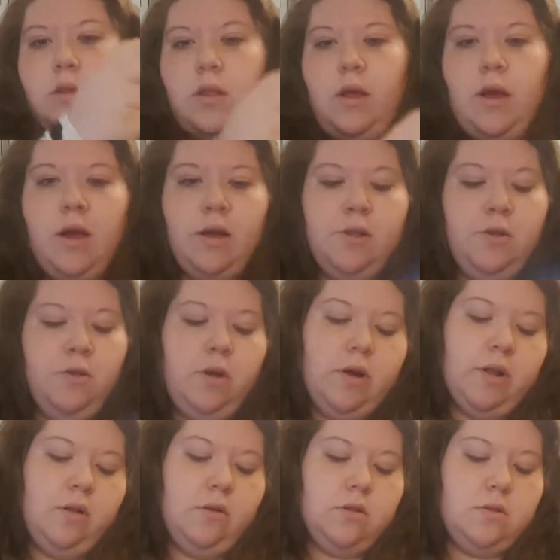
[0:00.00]
Like I could do
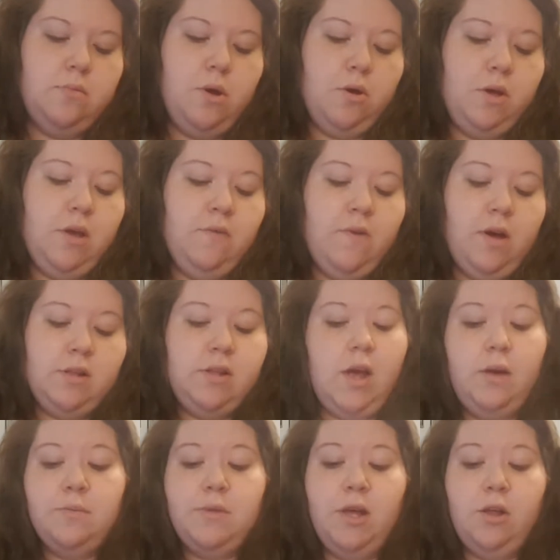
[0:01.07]
like a little smoky
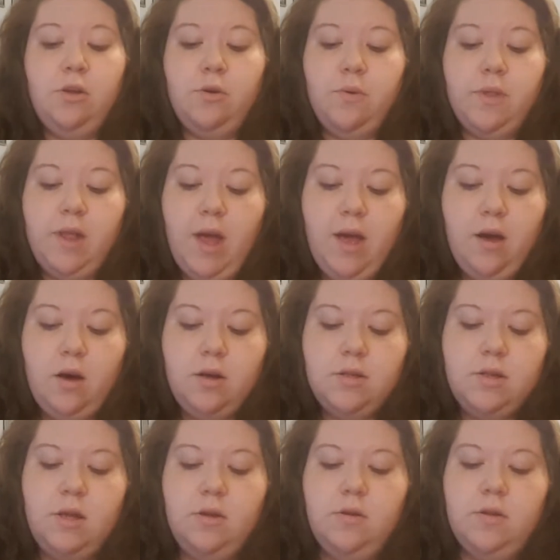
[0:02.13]
Valentine's Day look with that
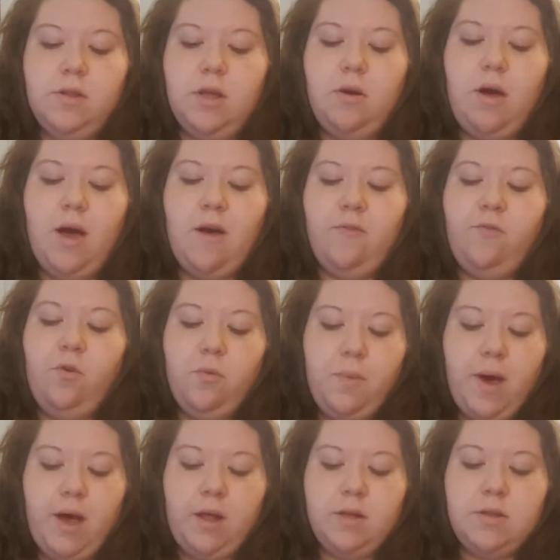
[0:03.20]
also. So I have 4
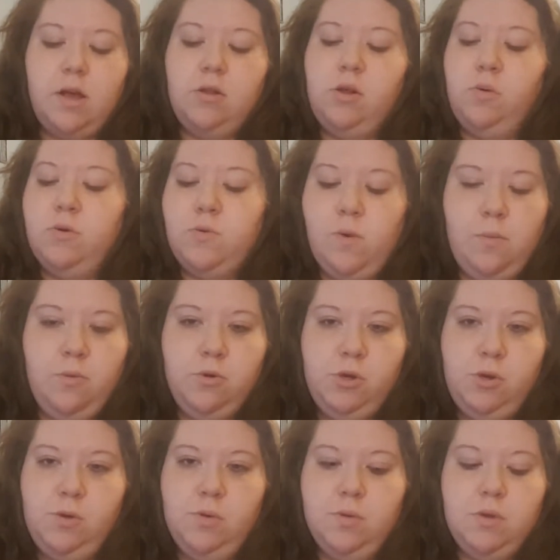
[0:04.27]
palettes. I don't know which one we'll
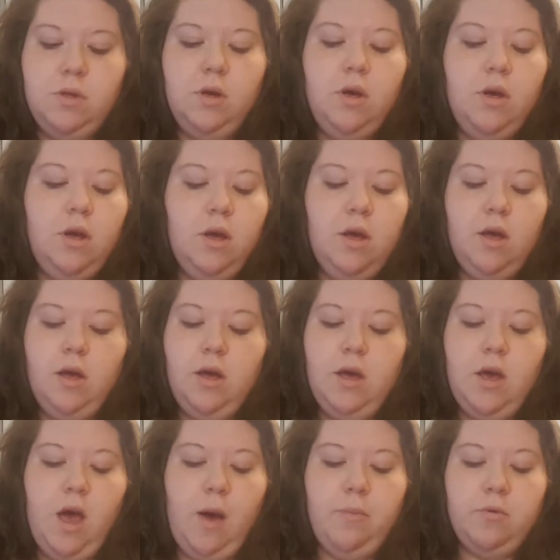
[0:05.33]
use.
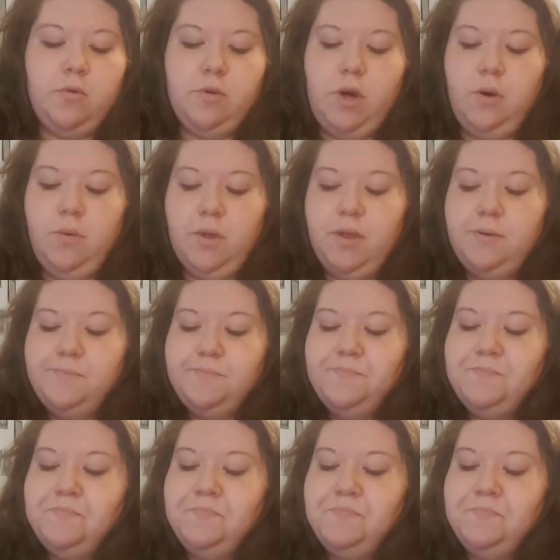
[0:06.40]
I'm just going to go with it.